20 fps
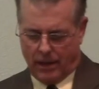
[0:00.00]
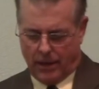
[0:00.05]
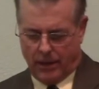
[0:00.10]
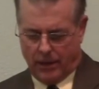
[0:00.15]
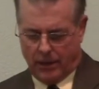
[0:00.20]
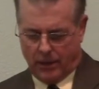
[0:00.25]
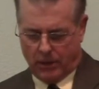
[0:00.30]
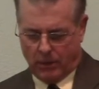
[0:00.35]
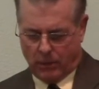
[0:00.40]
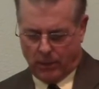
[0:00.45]

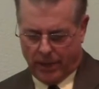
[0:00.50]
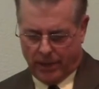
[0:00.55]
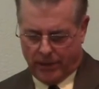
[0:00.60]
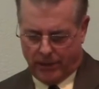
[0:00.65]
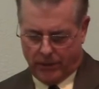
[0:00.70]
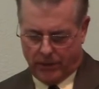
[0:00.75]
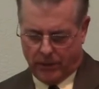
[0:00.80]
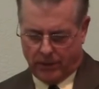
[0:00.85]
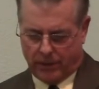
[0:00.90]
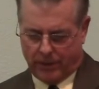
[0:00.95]
We
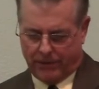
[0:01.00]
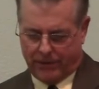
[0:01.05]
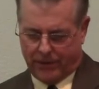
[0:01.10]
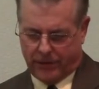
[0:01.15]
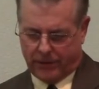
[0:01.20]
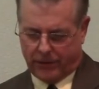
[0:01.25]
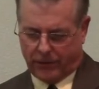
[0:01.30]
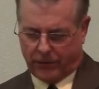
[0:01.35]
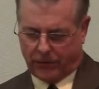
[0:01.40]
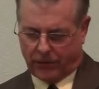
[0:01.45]
too can
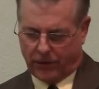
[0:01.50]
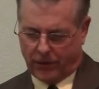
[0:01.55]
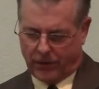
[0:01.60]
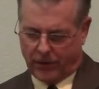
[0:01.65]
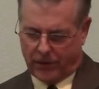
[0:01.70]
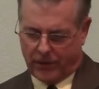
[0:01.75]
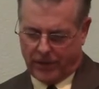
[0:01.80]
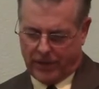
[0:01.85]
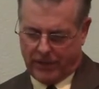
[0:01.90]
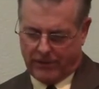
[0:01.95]
feel
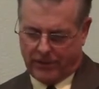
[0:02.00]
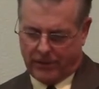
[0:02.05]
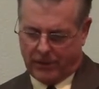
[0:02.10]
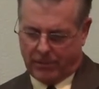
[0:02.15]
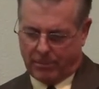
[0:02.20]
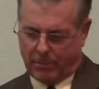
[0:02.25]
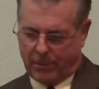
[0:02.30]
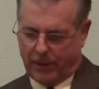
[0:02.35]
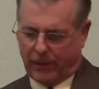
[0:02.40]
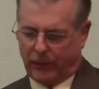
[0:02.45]
discouraged and even
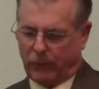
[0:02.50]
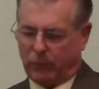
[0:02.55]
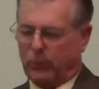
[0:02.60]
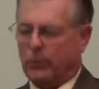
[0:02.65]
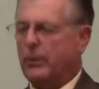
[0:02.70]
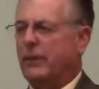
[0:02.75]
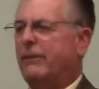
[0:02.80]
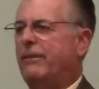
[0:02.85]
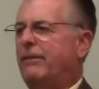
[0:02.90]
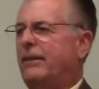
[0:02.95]
depressed when
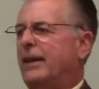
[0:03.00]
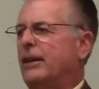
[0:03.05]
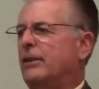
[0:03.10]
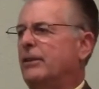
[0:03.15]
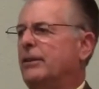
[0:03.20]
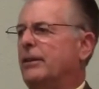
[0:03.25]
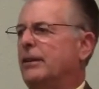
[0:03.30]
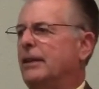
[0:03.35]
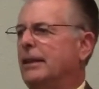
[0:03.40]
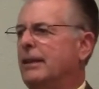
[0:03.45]
we fail
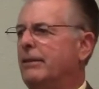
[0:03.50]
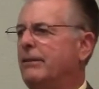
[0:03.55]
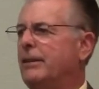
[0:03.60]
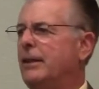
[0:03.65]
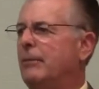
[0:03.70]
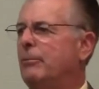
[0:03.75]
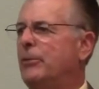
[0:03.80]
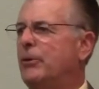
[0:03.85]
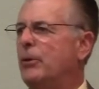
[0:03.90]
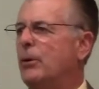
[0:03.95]
to live
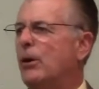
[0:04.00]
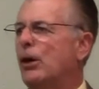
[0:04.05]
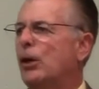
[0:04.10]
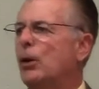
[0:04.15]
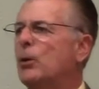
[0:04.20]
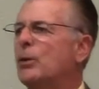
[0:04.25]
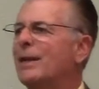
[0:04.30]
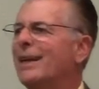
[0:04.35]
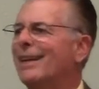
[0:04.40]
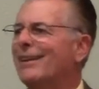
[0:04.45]
up to our
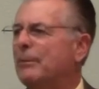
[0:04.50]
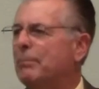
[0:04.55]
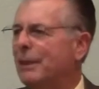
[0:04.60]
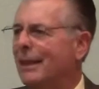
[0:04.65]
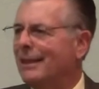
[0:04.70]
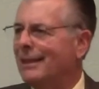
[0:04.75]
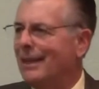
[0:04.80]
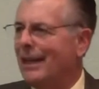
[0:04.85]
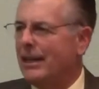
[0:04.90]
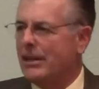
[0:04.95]
own
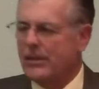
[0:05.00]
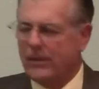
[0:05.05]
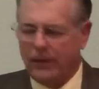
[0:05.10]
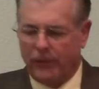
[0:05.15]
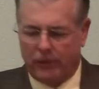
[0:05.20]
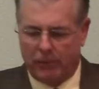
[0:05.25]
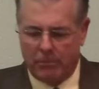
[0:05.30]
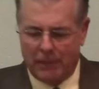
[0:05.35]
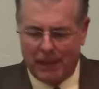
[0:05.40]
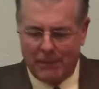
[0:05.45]

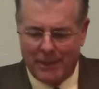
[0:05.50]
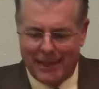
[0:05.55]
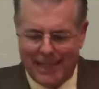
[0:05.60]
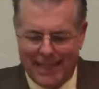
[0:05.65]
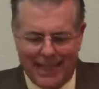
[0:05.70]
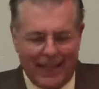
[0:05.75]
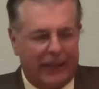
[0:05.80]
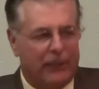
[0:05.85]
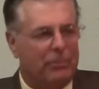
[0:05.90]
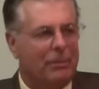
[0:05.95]
expectations and maybe
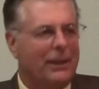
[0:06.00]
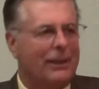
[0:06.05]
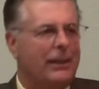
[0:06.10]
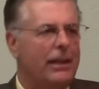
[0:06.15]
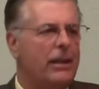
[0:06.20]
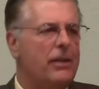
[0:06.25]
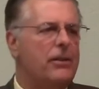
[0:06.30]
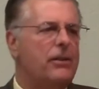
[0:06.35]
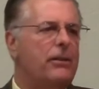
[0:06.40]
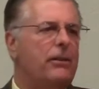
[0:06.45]
the
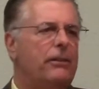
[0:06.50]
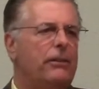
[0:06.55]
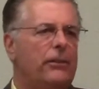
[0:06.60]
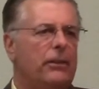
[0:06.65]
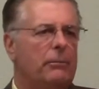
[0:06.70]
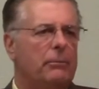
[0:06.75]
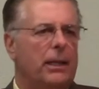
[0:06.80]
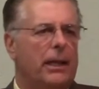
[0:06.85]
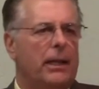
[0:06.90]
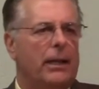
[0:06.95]
expectations of
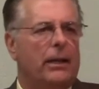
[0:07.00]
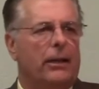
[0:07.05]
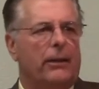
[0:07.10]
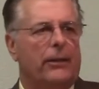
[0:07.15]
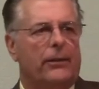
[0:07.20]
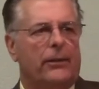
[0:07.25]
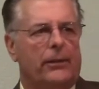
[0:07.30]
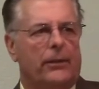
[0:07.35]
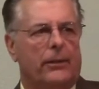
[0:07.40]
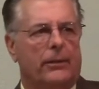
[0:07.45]
somebody
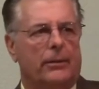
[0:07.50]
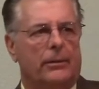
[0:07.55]
else.